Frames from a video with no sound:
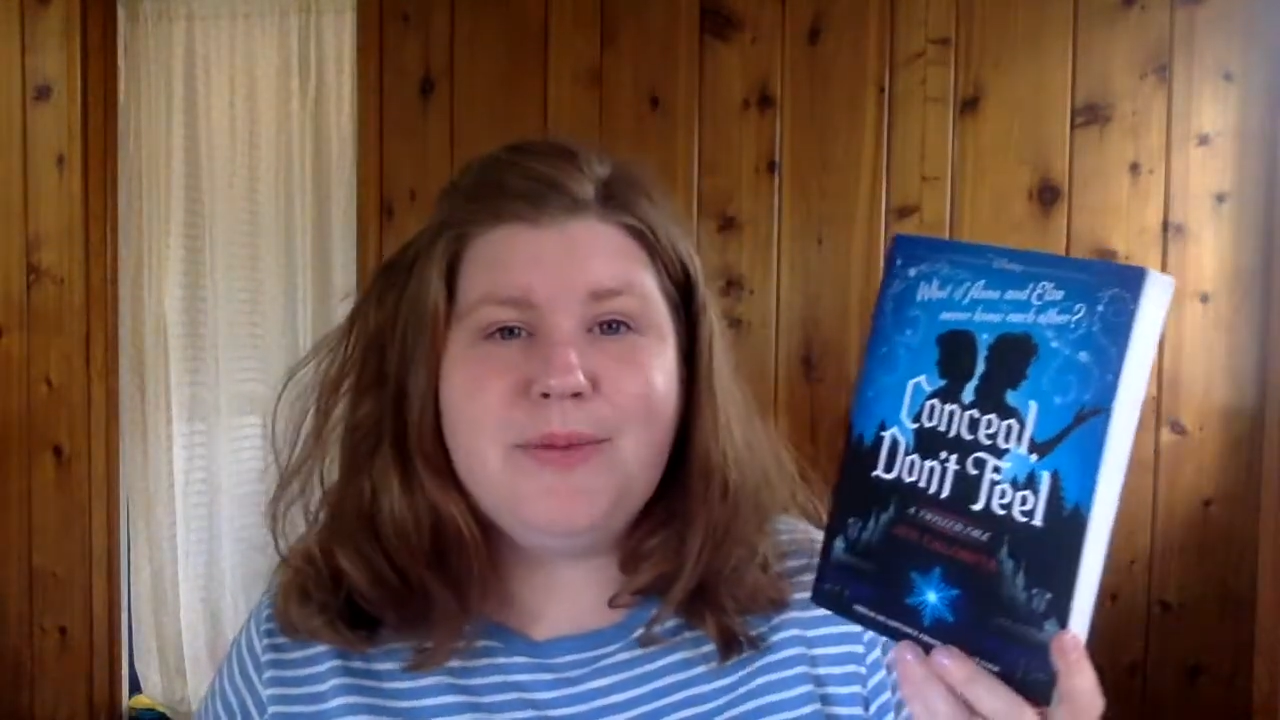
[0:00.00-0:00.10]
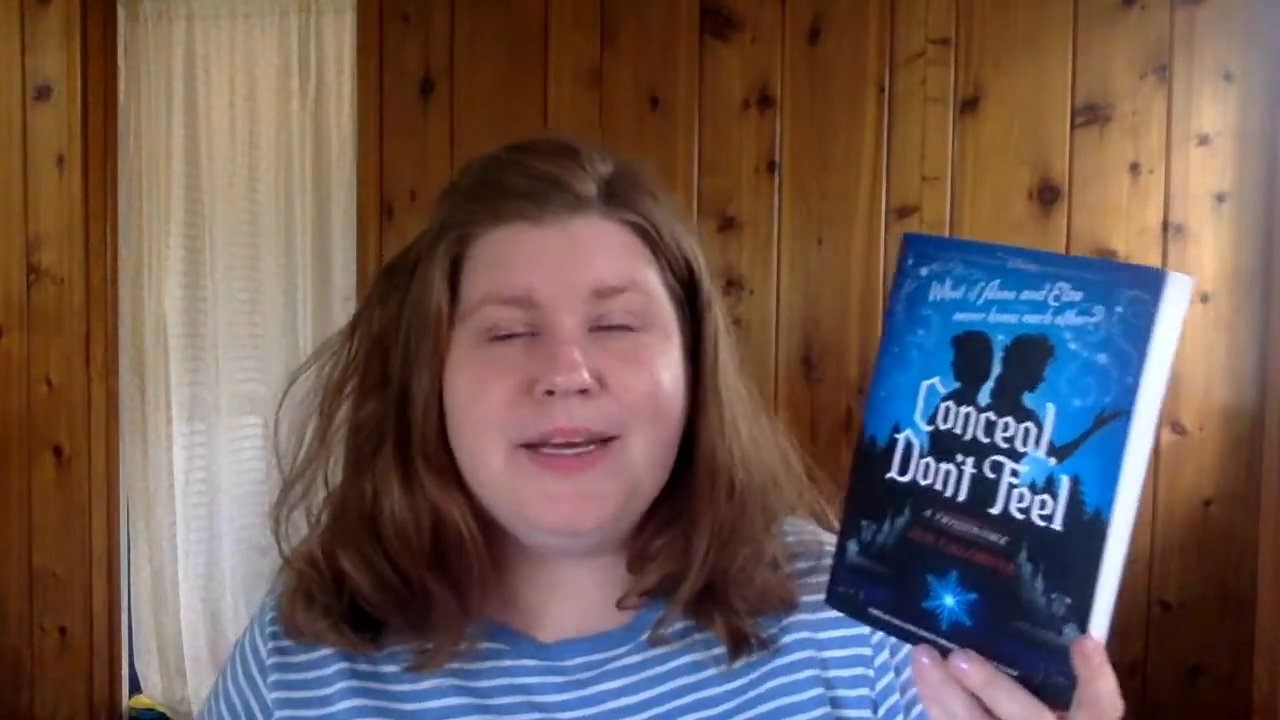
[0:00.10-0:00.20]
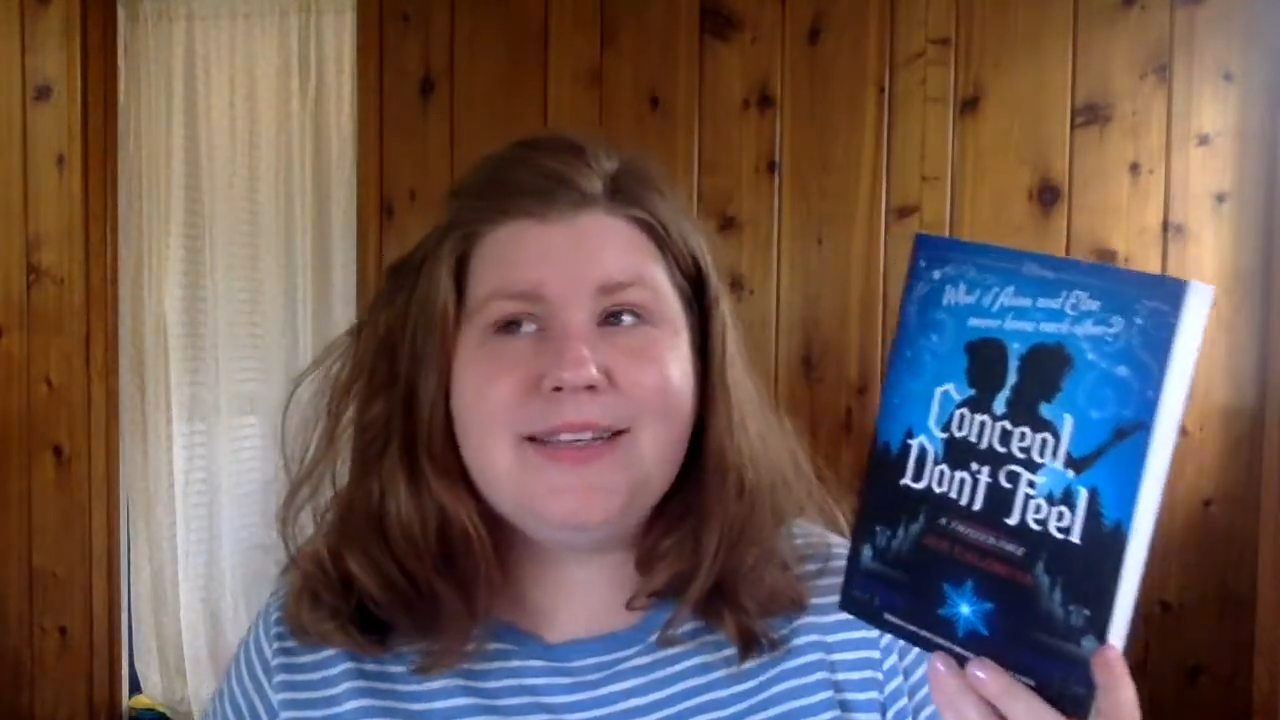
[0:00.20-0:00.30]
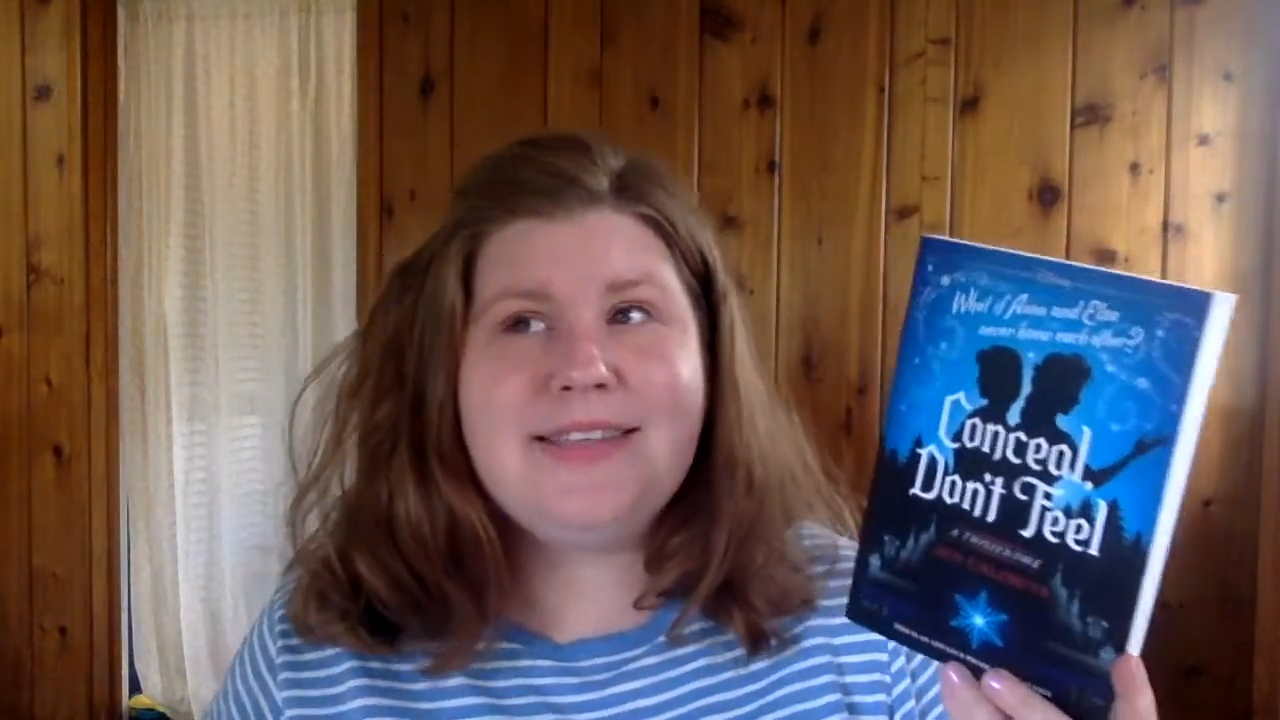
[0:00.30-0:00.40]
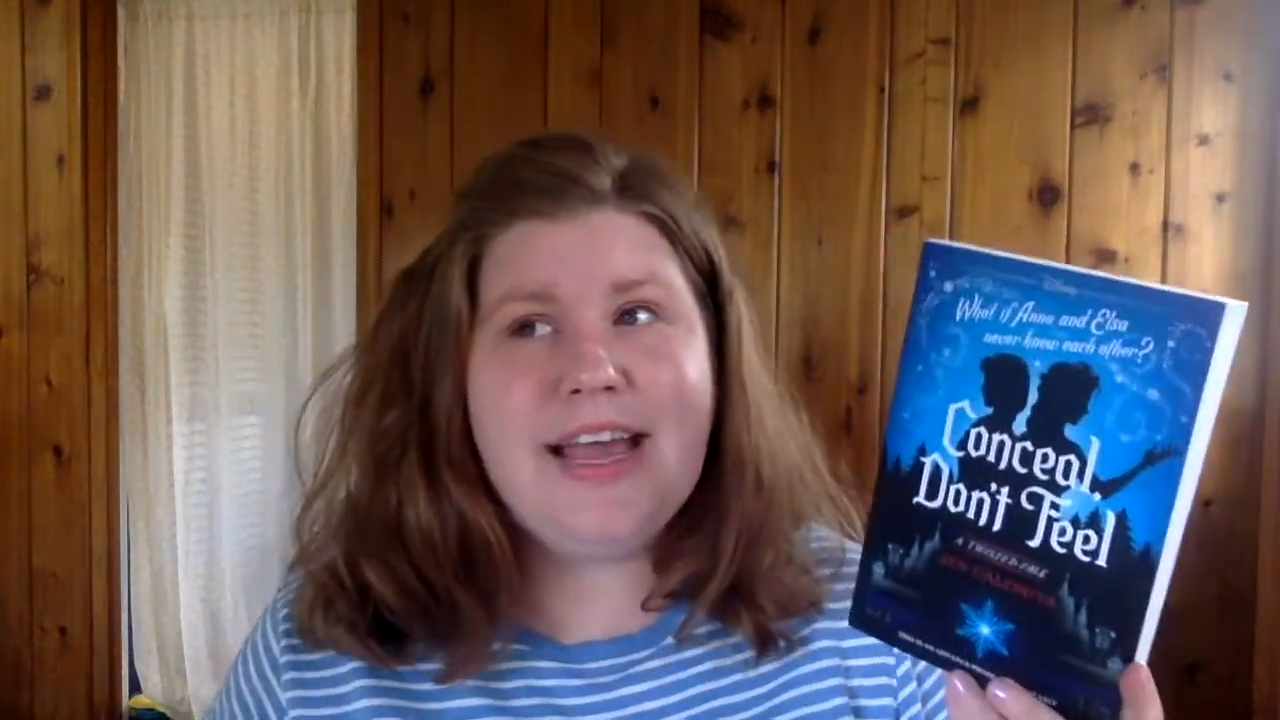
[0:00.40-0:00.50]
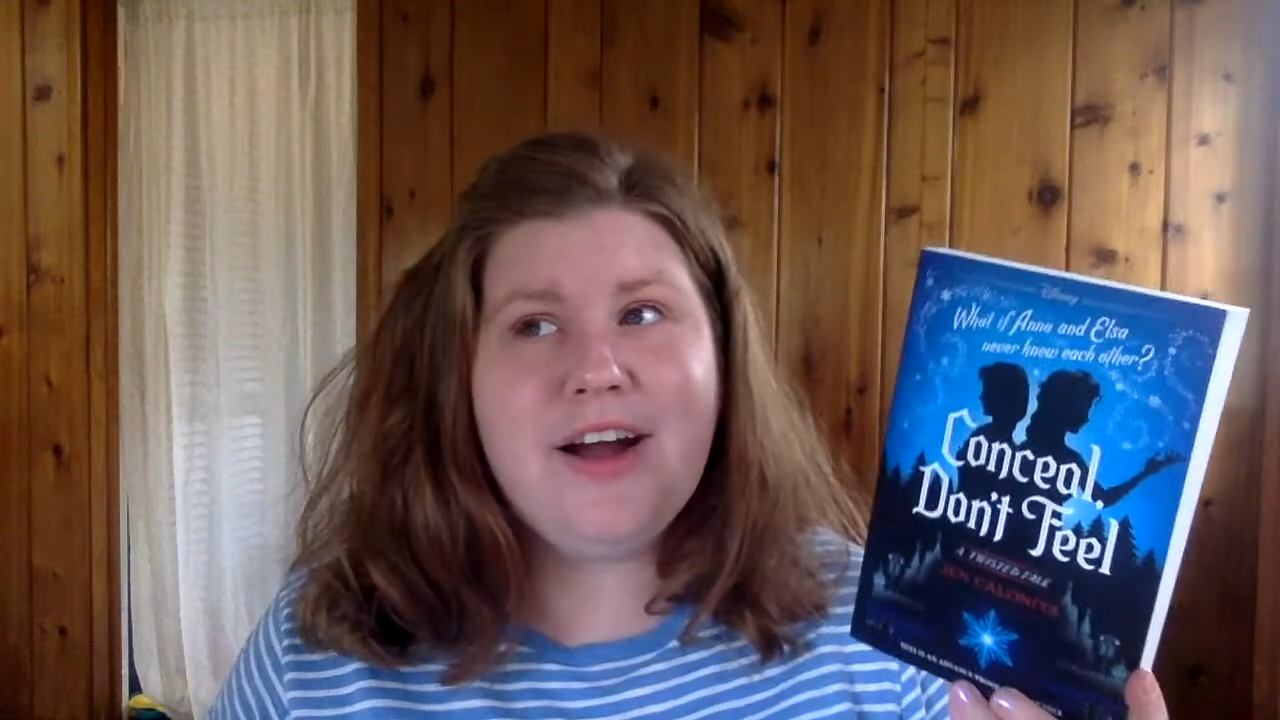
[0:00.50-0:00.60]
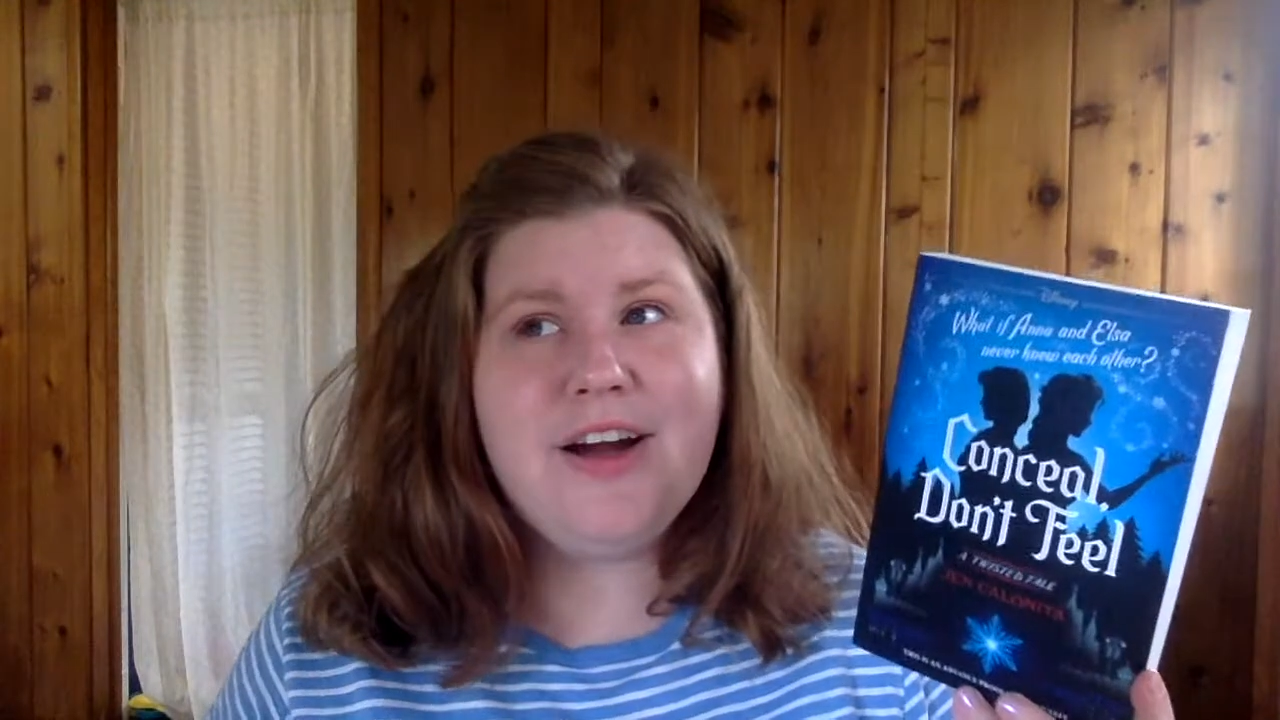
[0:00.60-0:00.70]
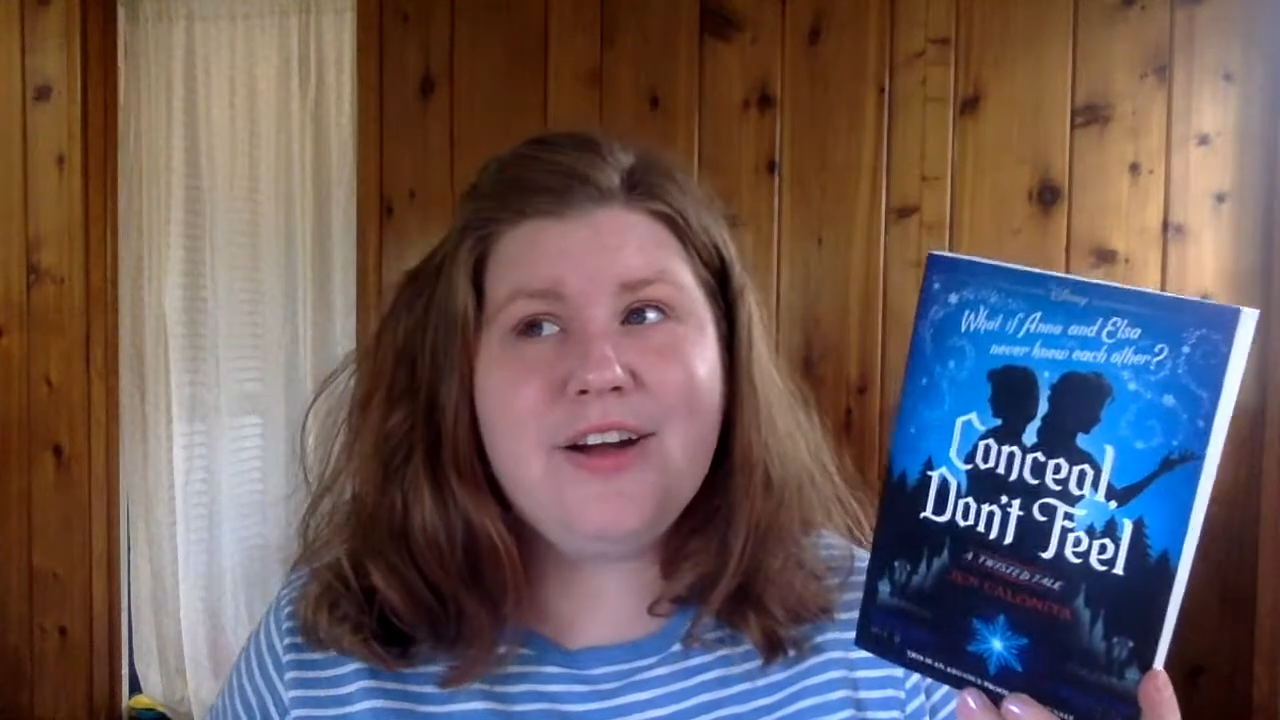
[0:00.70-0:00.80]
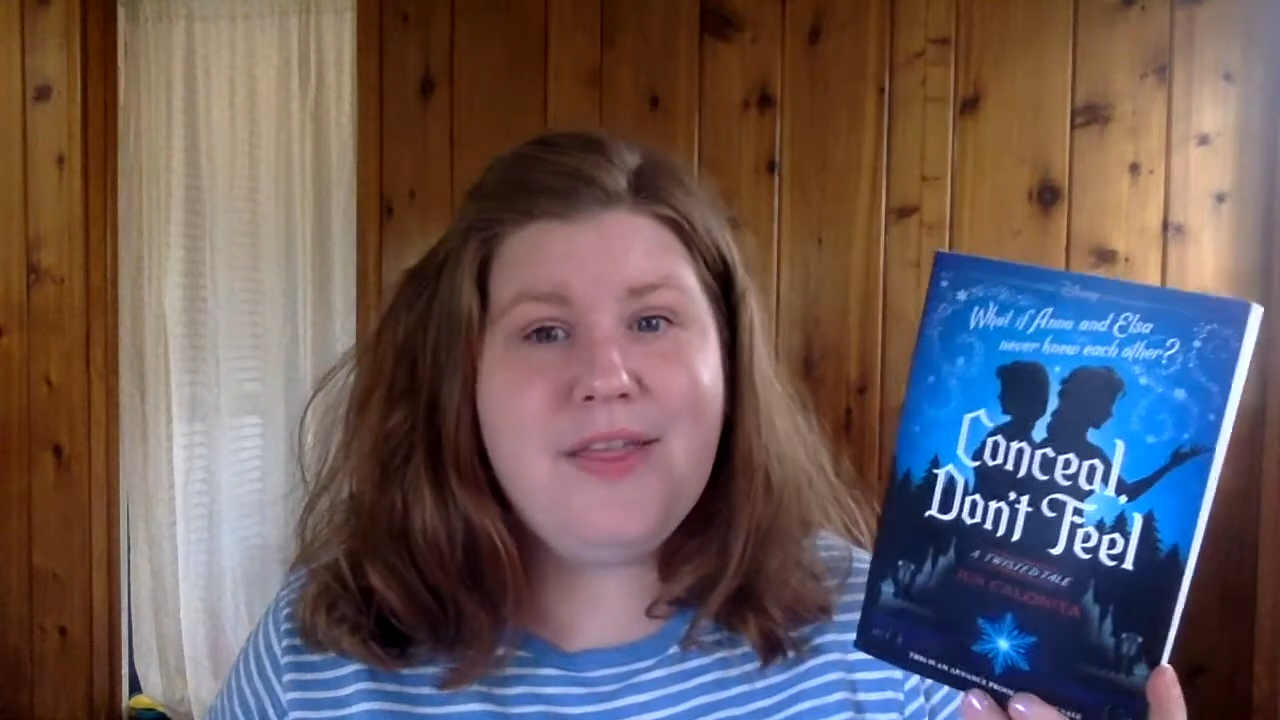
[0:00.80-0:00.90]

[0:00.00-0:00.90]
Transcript: because they are